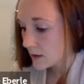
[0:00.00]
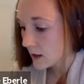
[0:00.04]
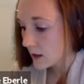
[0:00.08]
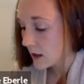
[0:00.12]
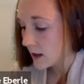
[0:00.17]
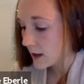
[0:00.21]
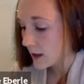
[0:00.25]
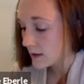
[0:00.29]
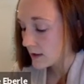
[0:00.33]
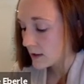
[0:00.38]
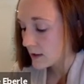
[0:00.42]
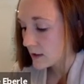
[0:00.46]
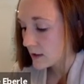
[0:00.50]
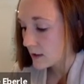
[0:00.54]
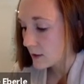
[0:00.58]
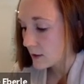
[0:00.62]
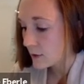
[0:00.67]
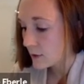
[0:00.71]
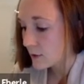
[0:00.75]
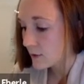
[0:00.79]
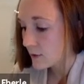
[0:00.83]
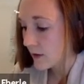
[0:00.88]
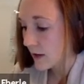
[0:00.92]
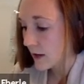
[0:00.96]
a constant
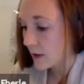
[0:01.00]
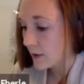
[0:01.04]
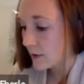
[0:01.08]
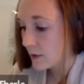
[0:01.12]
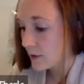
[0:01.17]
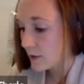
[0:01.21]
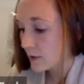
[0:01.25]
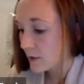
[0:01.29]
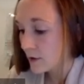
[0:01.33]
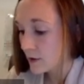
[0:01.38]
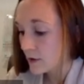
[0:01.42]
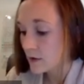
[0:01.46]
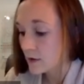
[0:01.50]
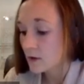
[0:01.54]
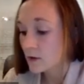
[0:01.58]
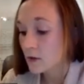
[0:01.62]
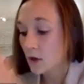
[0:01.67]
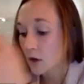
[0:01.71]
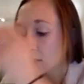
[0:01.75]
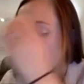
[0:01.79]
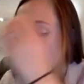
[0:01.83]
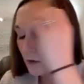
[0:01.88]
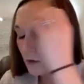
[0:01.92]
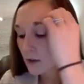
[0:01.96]
whose value in units
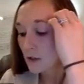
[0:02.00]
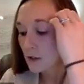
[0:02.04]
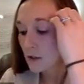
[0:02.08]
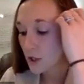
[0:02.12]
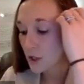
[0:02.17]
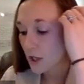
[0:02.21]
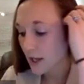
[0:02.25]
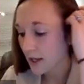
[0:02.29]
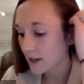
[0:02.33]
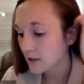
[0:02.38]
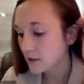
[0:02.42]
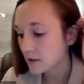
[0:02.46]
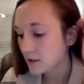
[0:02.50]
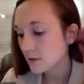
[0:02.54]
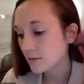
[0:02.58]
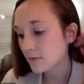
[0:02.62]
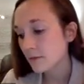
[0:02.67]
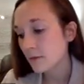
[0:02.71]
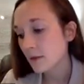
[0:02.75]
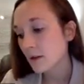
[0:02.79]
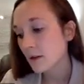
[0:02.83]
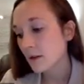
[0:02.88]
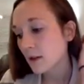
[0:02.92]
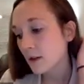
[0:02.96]
don't change.
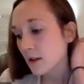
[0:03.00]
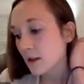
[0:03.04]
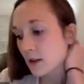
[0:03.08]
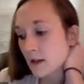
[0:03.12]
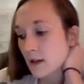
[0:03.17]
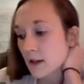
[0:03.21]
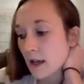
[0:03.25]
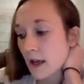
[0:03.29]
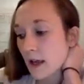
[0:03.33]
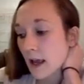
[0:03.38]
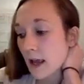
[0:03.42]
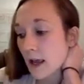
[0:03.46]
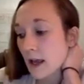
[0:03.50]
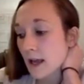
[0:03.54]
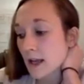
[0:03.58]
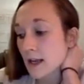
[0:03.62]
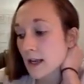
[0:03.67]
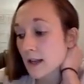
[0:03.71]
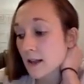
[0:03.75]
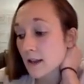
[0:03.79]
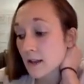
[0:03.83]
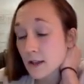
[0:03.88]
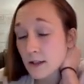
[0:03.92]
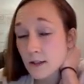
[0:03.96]

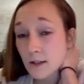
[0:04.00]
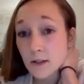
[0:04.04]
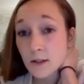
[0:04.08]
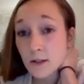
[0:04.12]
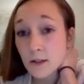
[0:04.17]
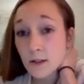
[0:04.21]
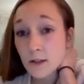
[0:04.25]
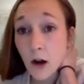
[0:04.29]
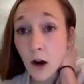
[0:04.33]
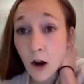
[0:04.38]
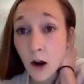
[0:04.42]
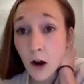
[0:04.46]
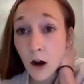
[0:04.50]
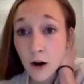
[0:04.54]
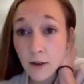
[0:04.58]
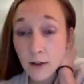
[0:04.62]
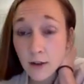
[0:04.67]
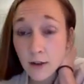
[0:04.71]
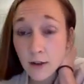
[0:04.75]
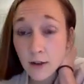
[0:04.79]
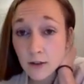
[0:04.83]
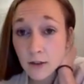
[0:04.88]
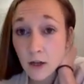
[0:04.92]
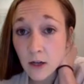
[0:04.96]
And this
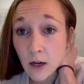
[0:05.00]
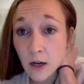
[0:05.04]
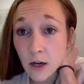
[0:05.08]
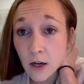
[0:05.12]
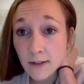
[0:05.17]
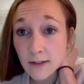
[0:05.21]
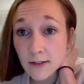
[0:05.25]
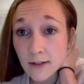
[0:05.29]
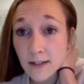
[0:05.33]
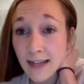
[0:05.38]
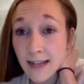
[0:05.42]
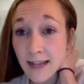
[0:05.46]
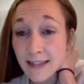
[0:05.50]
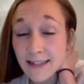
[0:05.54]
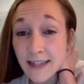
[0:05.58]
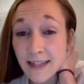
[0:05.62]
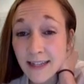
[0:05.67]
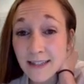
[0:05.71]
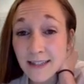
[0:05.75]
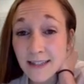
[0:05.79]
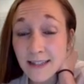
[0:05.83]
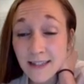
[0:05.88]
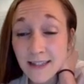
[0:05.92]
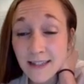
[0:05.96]
R, this constant, has
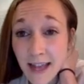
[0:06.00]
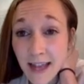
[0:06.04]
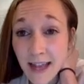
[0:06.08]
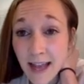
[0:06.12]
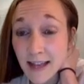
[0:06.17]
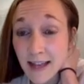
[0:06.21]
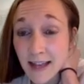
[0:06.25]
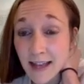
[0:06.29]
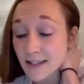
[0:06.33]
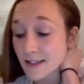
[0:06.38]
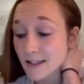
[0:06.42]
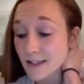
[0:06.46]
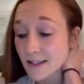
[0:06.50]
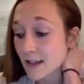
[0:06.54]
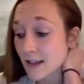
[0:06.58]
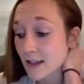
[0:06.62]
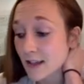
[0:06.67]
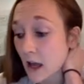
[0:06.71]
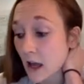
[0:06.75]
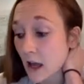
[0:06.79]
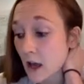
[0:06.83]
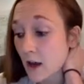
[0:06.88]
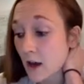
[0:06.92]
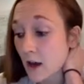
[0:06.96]
a set
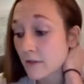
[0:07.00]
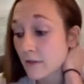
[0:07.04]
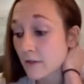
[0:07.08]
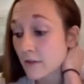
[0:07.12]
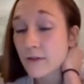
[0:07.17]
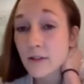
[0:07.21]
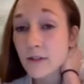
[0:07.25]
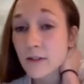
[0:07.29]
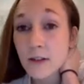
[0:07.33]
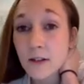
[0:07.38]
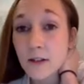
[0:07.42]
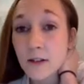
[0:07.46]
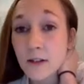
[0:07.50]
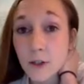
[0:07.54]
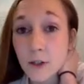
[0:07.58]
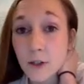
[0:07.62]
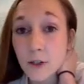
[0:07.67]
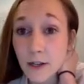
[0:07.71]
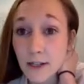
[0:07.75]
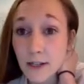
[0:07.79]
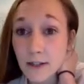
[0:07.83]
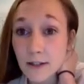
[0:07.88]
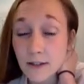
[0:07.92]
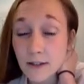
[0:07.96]
of
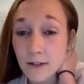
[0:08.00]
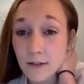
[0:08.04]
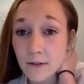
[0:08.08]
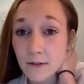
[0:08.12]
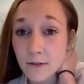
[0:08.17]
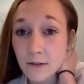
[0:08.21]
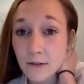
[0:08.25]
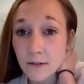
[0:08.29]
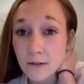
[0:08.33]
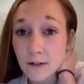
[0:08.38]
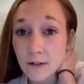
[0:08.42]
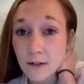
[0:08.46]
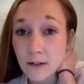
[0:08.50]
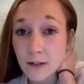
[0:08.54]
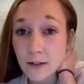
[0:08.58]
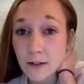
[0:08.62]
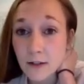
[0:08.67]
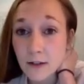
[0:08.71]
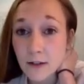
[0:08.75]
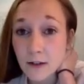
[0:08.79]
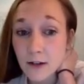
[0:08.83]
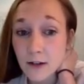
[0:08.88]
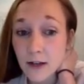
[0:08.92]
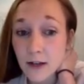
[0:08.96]
units,
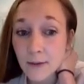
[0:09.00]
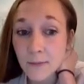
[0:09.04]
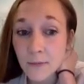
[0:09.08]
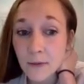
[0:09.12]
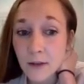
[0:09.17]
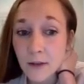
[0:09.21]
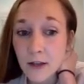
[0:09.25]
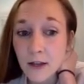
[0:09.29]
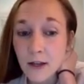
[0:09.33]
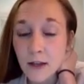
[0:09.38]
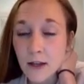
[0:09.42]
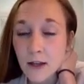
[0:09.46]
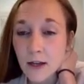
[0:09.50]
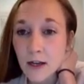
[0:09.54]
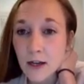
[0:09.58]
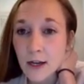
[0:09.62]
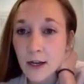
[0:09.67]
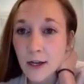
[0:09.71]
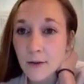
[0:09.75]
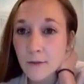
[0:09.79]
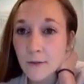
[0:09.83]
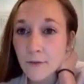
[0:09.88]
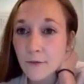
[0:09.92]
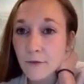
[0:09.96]
okay?
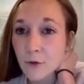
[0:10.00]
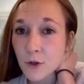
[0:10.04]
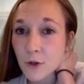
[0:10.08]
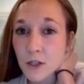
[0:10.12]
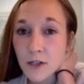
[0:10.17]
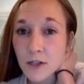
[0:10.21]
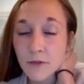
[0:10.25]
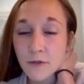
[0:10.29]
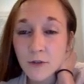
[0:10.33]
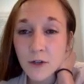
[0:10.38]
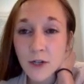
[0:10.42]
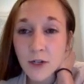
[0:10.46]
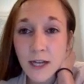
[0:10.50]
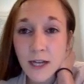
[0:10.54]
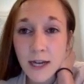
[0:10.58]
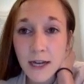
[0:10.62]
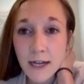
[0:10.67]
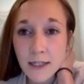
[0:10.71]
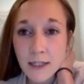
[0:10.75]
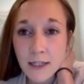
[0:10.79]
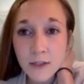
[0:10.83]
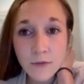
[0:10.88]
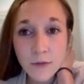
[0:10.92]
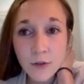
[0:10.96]
For different
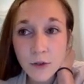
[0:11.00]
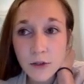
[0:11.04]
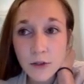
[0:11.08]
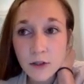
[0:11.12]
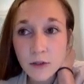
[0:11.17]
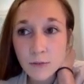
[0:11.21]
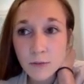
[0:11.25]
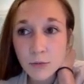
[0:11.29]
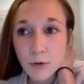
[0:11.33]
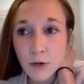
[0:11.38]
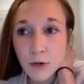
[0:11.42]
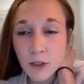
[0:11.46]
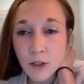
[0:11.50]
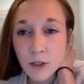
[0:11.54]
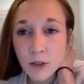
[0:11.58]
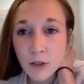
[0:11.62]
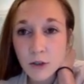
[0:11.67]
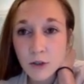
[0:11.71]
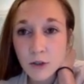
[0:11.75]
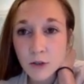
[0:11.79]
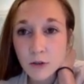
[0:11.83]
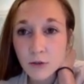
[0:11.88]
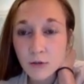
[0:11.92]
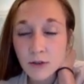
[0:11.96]
kinds of units and
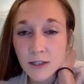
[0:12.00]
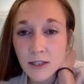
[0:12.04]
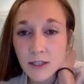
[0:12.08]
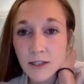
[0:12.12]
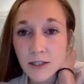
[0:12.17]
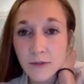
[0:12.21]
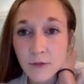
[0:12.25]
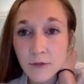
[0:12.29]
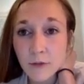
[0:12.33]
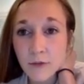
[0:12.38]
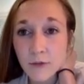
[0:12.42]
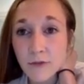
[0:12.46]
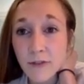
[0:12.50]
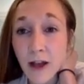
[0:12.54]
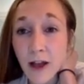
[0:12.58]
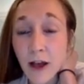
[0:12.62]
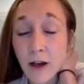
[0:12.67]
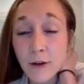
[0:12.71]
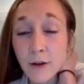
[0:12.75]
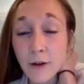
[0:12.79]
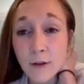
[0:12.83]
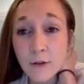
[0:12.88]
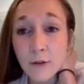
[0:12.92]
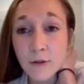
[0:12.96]
pressure, you'll see different
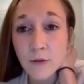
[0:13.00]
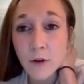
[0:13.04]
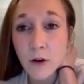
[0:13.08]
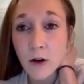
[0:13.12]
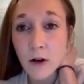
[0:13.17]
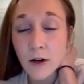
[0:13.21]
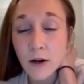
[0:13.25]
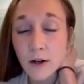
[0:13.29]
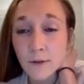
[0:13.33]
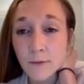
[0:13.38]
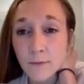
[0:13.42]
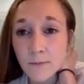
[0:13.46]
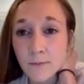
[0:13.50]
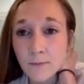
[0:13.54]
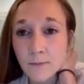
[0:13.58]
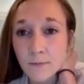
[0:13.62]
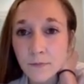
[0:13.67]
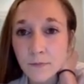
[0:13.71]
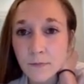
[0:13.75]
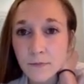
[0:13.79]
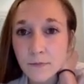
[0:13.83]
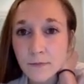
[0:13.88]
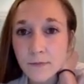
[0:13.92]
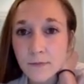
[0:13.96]
values of R.
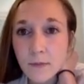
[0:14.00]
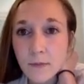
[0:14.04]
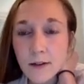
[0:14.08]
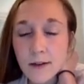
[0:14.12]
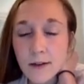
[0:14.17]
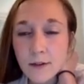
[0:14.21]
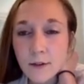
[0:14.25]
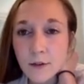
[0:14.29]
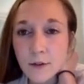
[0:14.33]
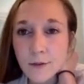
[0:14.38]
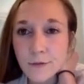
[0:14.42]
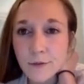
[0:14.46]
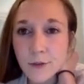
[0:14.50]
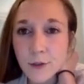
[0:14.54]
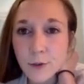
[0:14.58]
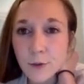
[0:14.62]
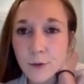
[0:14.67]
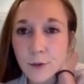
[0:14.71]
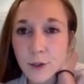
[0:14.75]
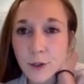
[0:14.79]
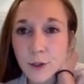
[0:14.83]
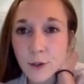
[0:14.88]
So if you were to